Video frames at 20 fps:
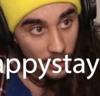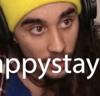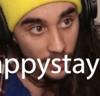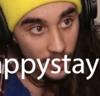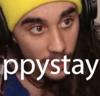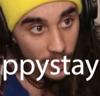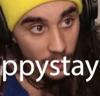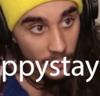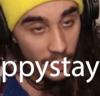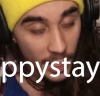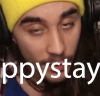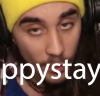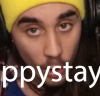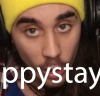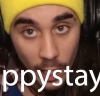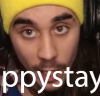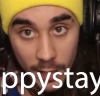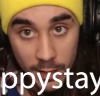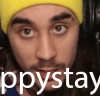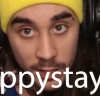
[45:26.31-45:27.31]
They have all
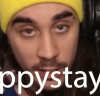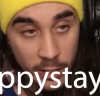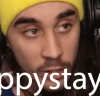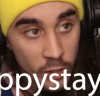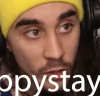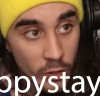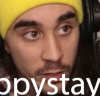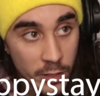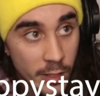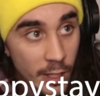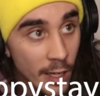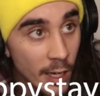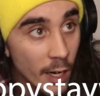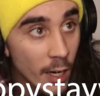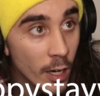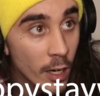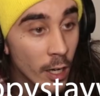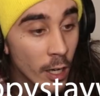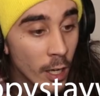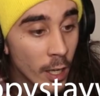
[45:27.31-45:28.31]
kinds of t-shirts
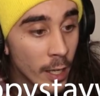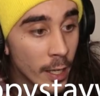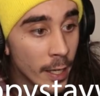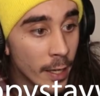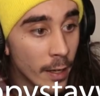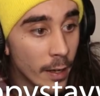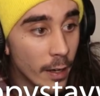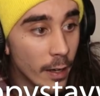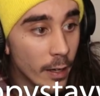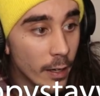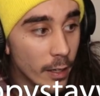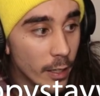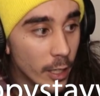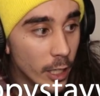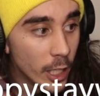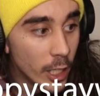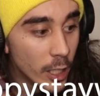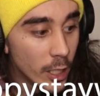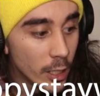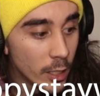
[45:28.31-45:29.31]
there.
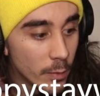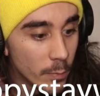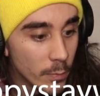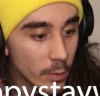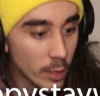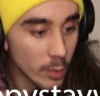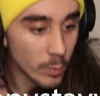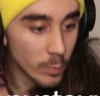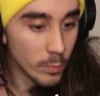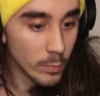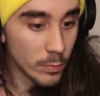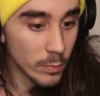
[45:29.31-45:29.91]
You